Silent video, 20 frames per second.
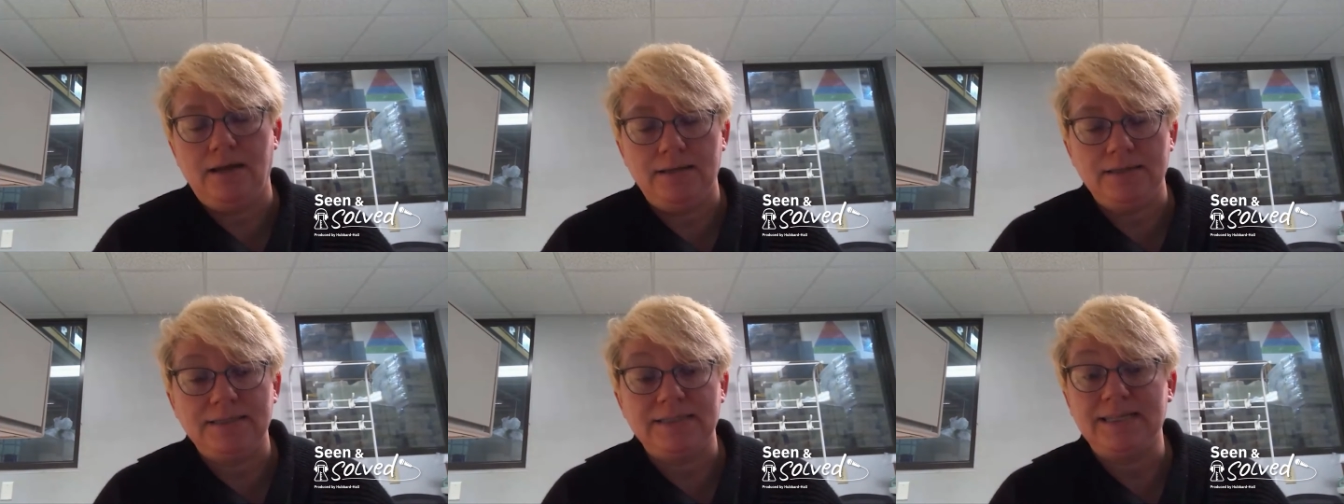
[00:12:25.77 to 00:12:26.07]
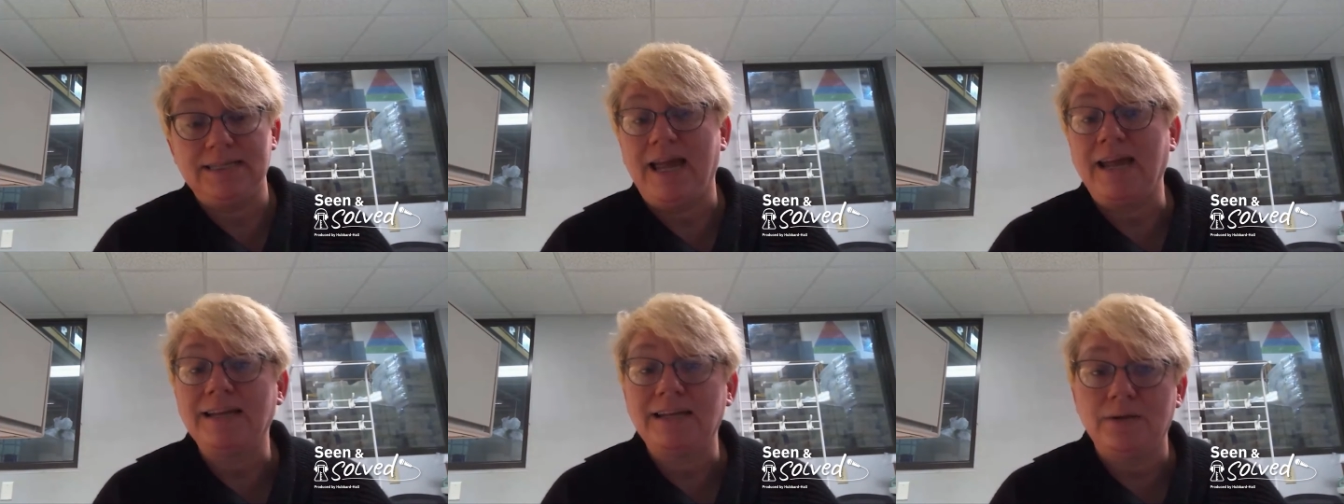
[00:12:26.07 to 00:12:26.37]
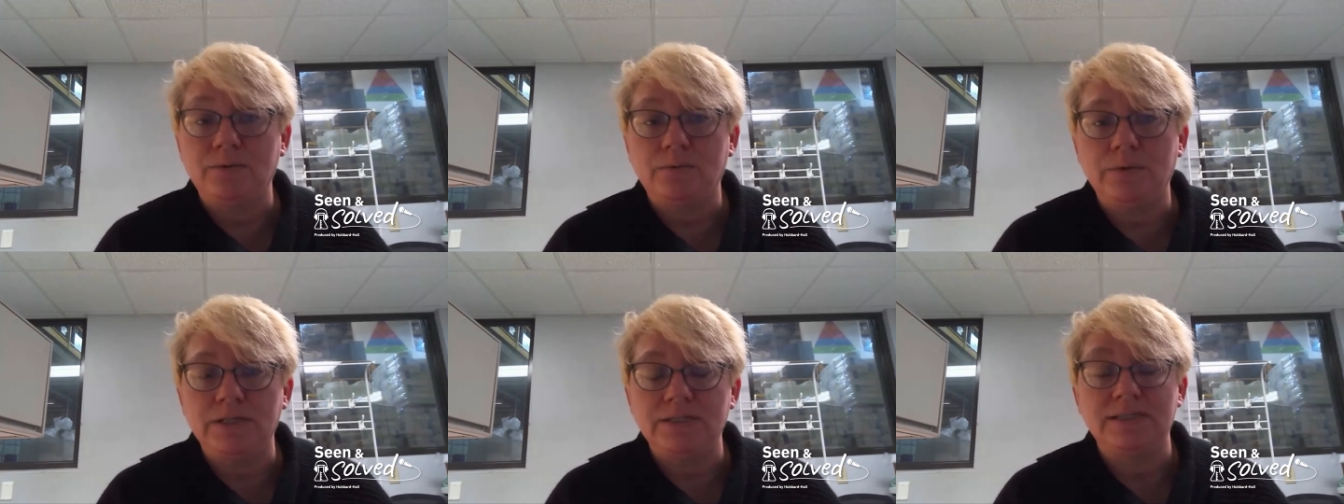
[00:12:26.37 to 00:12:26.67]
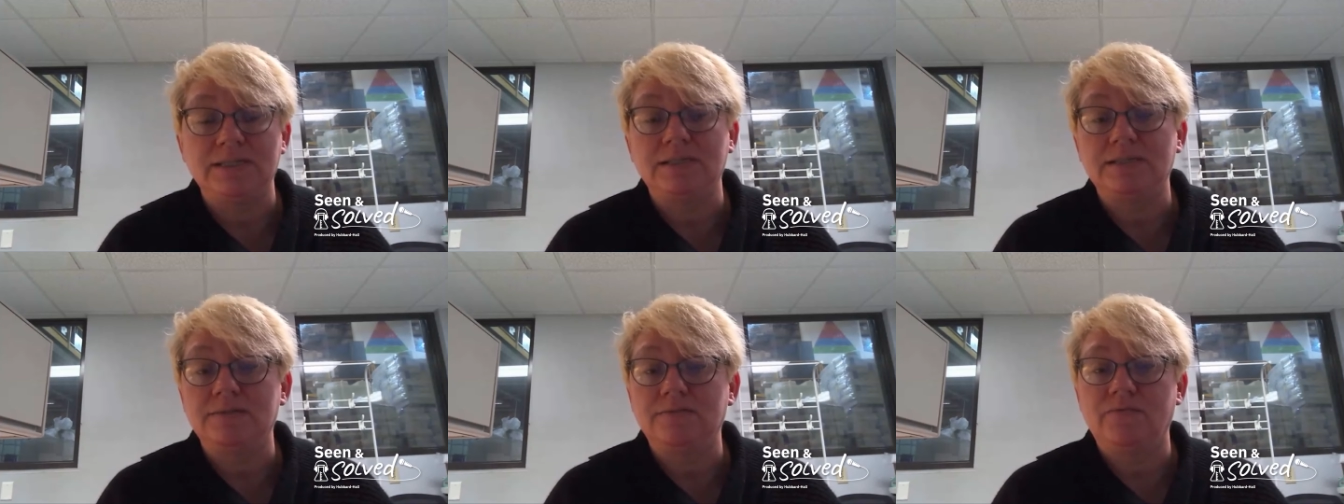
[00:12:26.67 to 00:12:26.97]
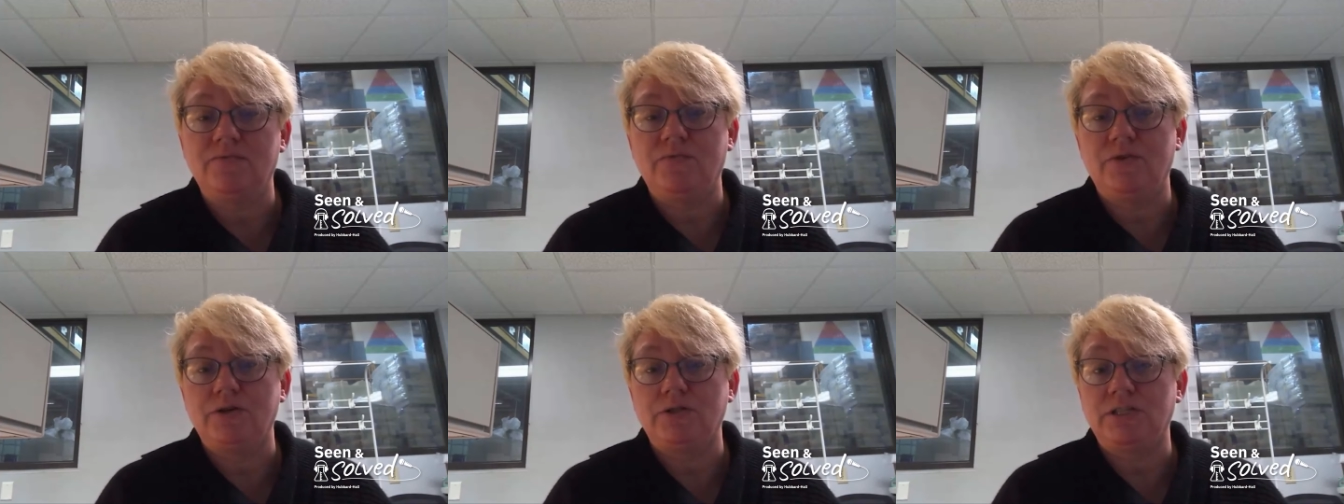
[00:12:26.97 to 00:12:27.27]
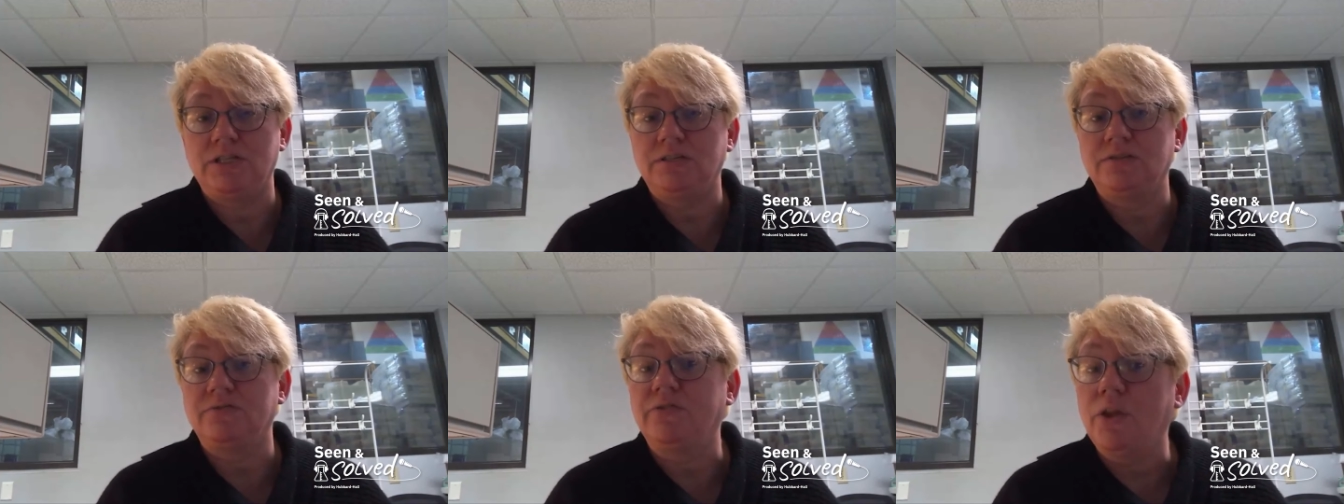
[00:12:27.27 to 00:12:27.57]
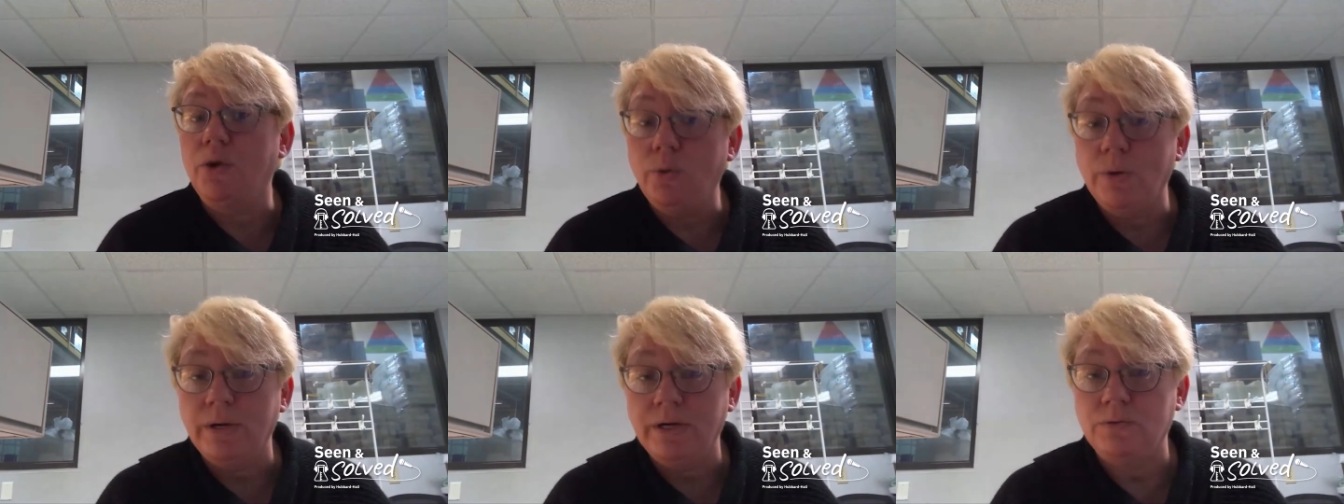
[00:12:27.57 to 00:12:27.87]
stagnant rinses versus
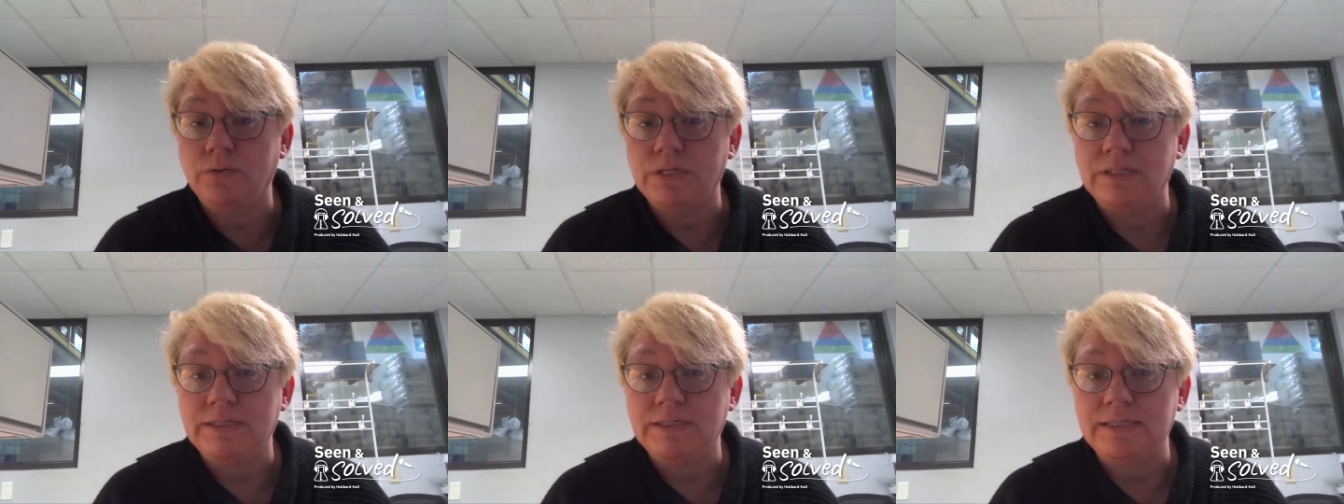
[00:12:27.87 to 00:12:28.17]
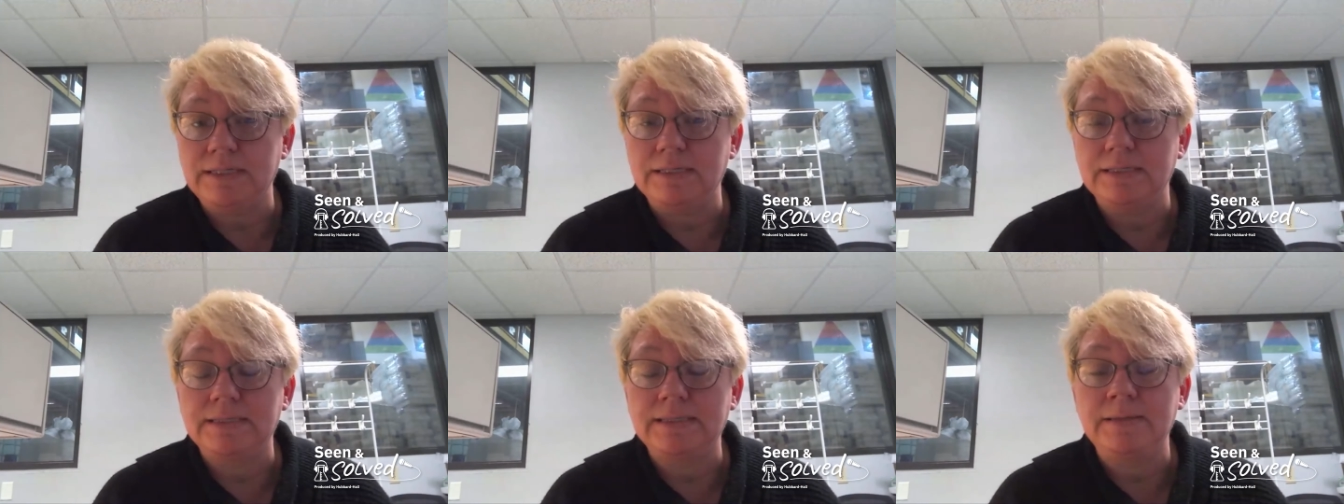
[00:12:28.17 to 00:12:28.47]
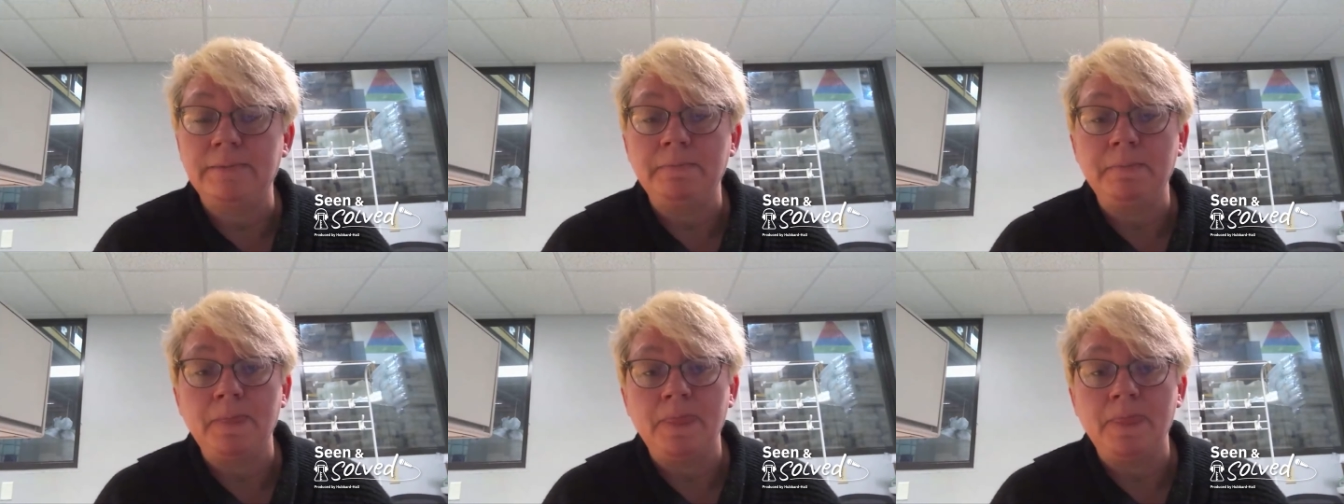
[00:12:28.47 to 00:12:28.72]
flowing rinses